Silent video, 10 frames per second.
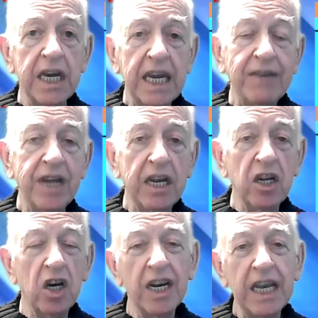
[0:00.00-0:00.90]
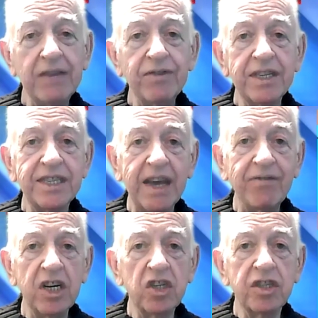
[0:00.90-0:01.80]
evening, early evening,
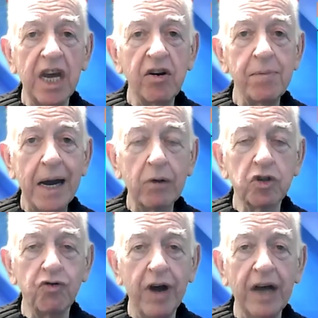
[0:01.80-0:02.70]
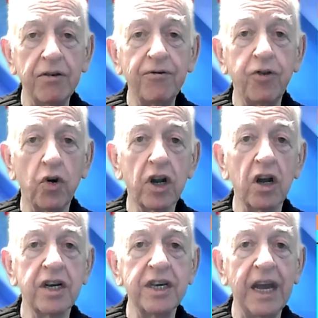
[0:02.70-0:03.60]
sevenish thereabouts, rather than four
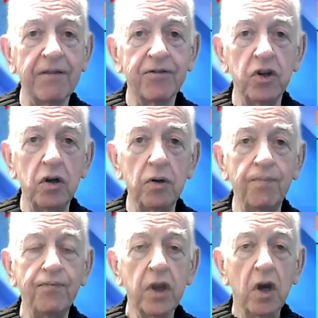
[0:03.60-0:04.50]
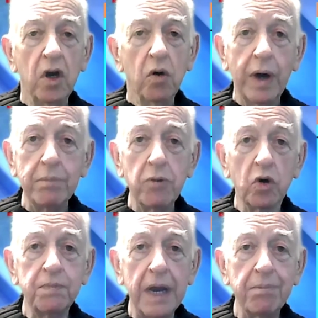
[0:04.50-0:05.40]
o'clock in the afternoon when
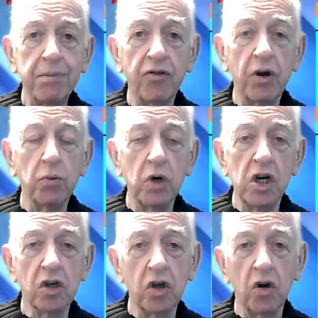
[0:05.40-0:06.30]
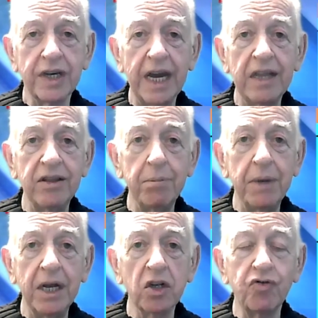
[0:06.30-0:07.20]
most people are at work or getting their
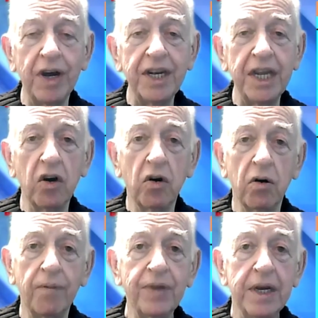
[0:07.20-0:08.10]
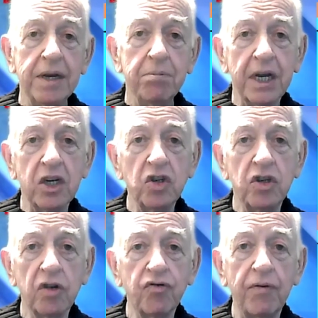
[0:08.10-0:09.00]
meals ready or picking
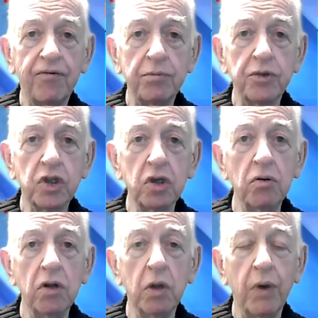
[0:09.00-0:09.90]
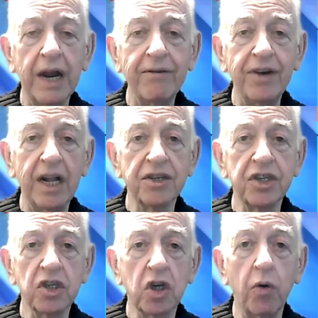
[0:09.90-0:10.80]
children up from school and whatever
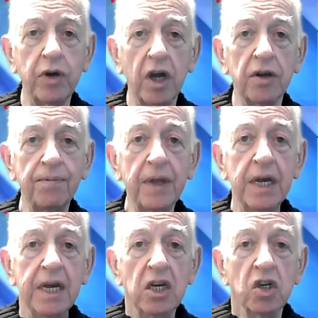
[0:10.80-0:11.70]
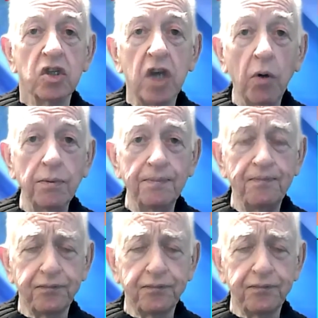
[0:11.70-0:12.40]
else is going on. So